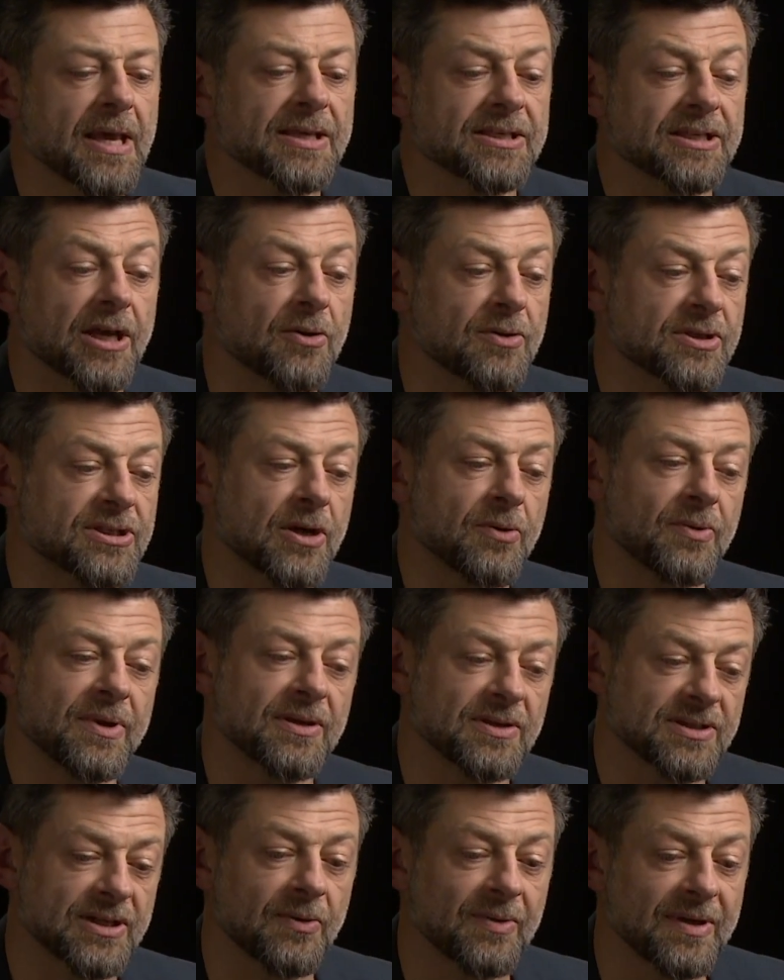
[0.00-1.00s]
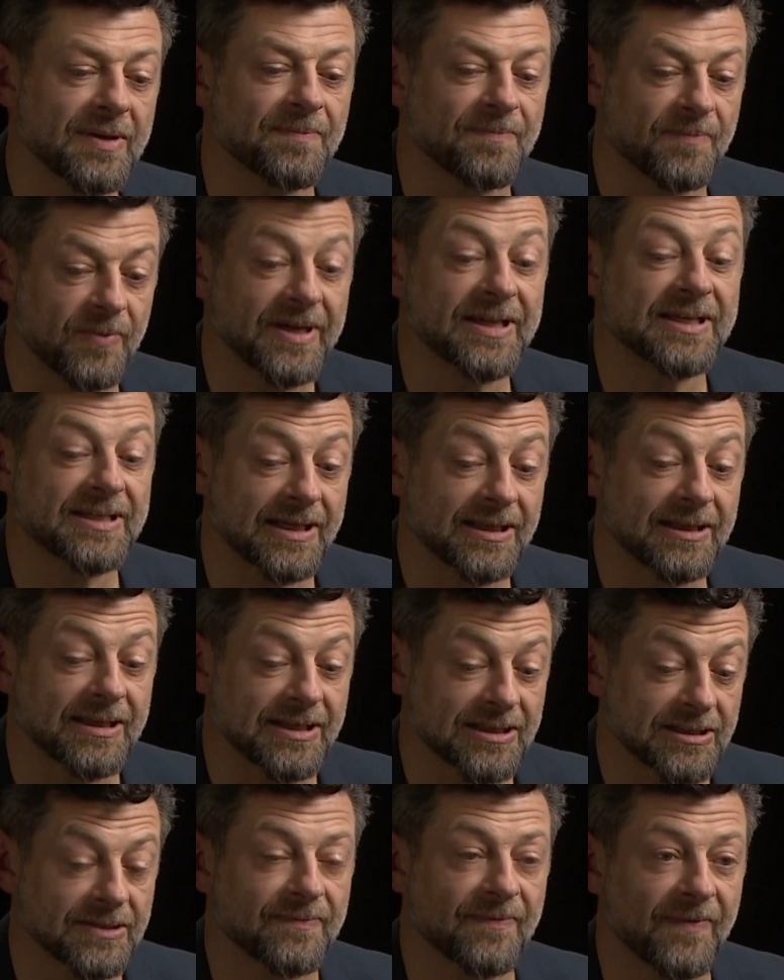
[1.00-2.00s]
So we did
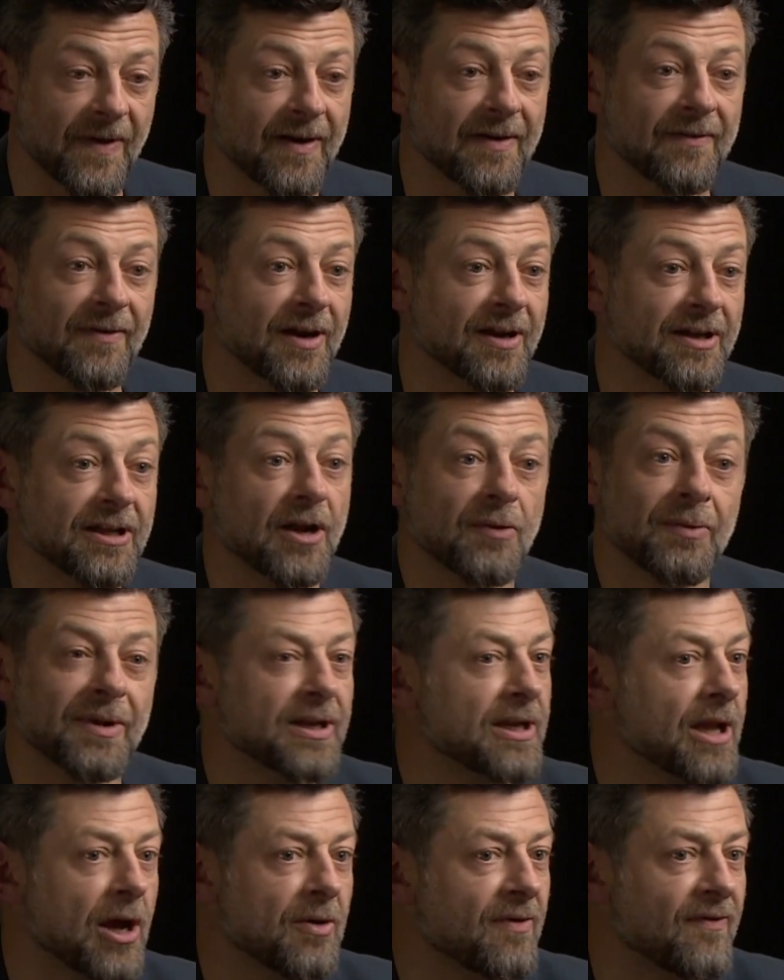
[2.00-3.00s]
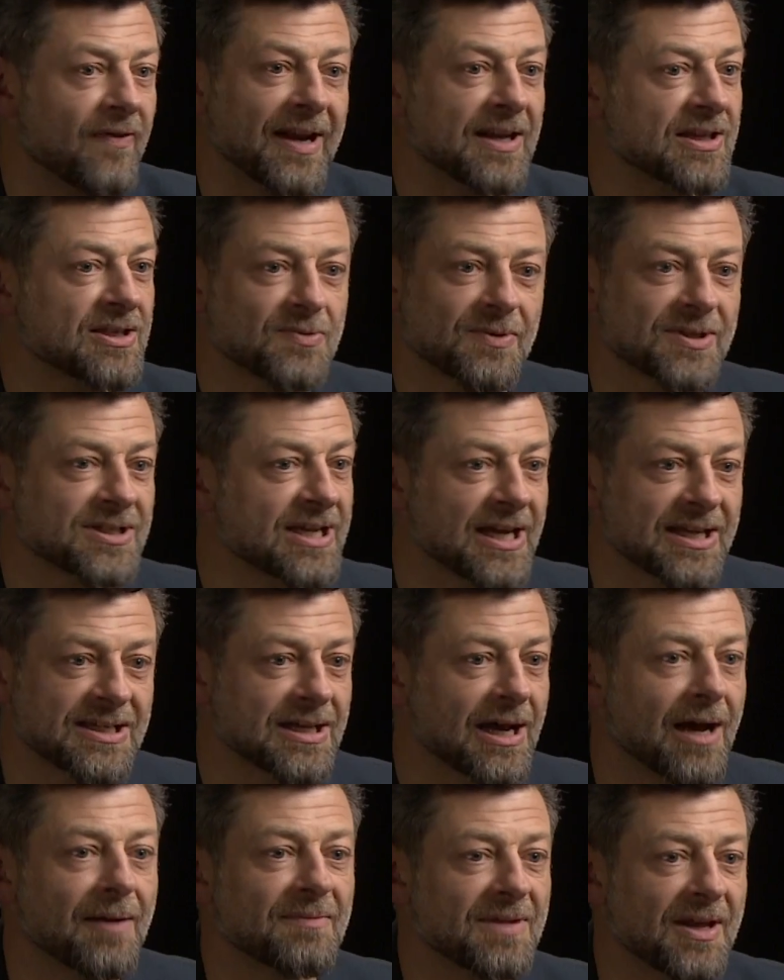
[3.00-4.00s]
these very, very, where no events were
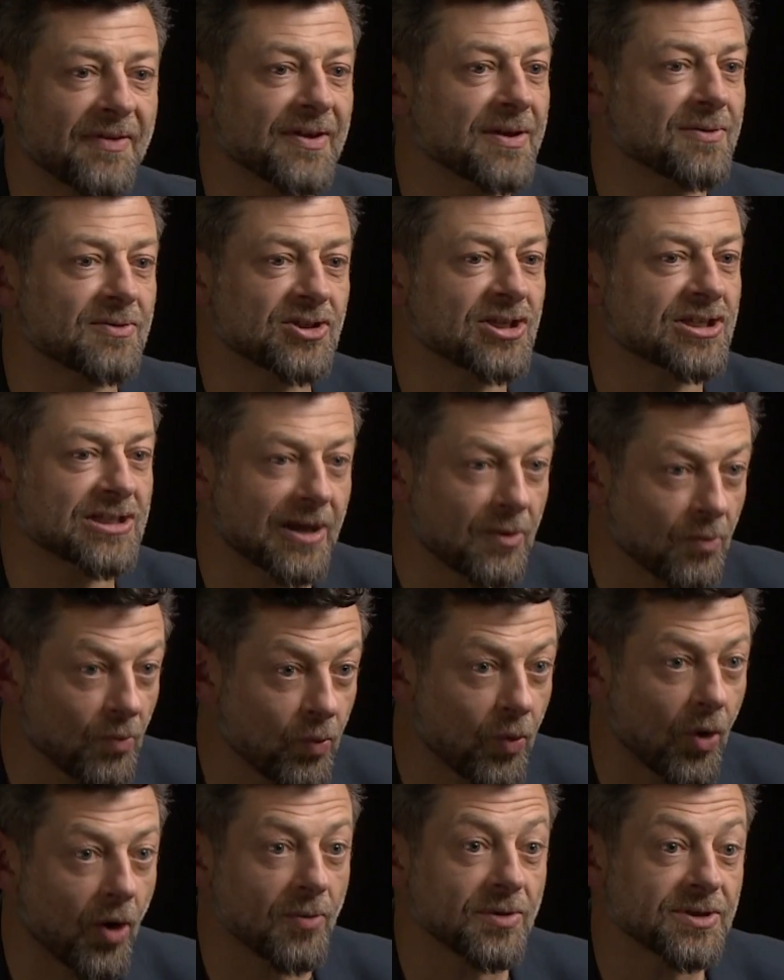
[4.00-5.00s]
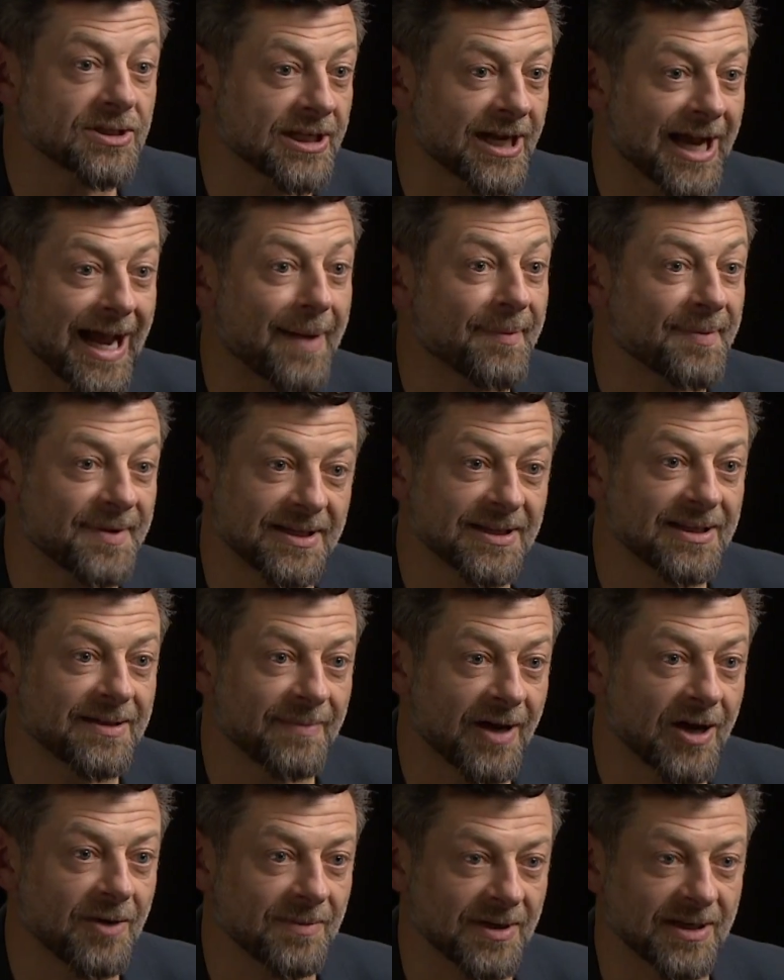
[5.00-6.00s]
set up, nothing. It was just like what was going to happen in the
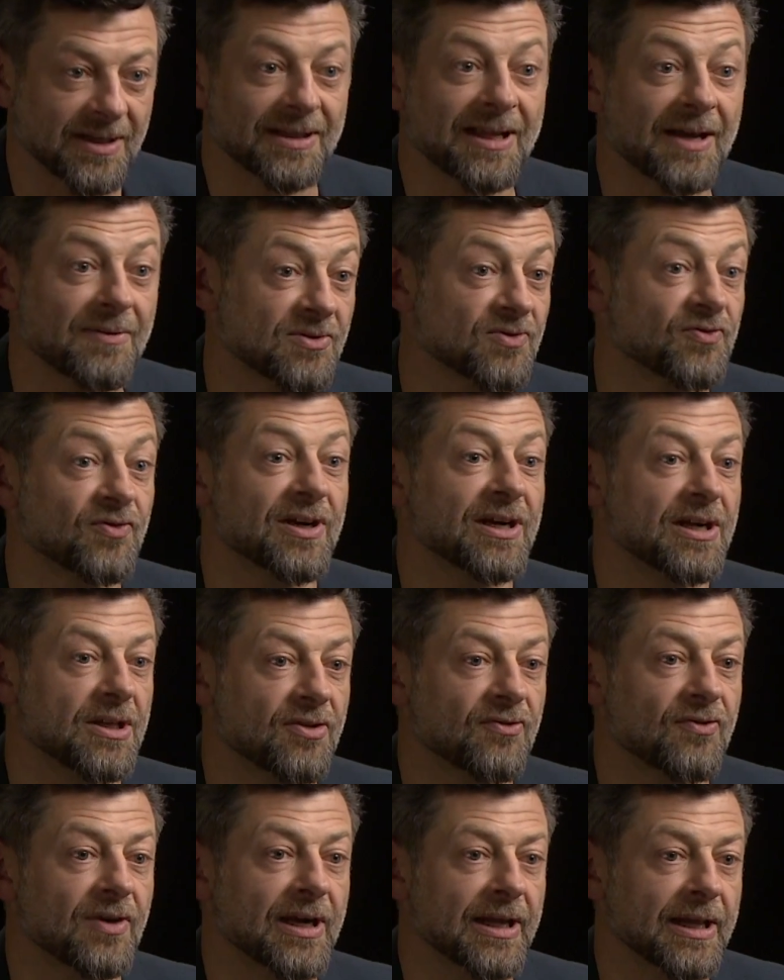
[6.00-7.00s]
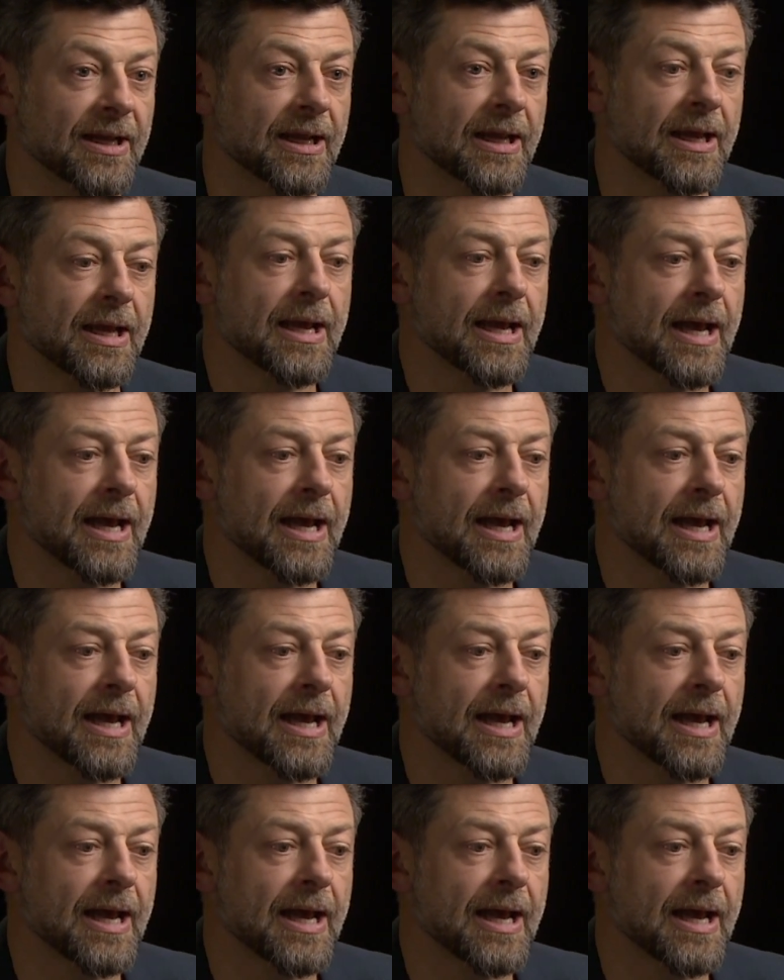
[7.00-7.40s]
moment, and that was really thrilling.